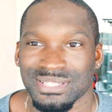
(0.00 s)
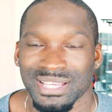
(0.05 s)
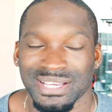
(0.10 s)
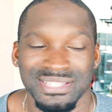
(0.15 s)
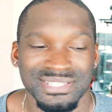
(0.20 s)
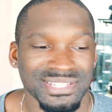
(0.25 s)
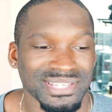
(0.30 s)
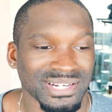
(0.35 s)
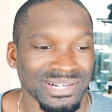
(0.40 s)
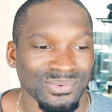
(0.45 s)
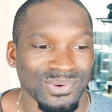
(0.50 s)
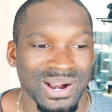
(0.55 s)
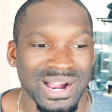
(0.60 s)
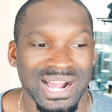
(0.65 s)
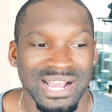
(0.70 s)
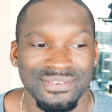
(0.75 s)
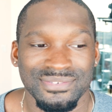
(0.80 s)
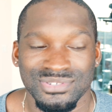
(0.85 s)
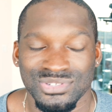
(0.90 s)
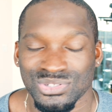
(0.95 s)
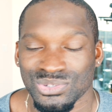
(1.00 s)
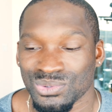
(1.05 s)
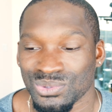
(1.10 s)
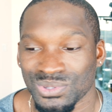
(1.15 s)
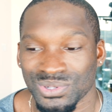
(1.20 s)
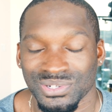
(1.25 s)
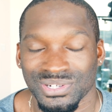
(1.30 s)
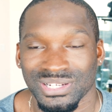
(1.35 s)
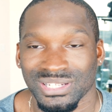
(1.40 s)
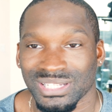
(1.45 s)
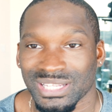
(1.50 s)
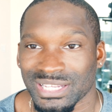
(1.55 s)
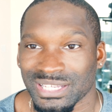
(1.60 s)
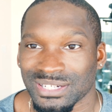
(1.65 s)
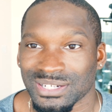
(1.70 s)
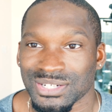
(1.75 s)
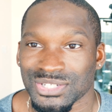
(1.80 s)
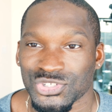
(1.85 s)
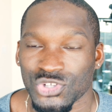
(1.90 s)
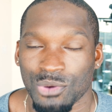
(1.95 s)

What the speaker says: things can arrive sooner than later.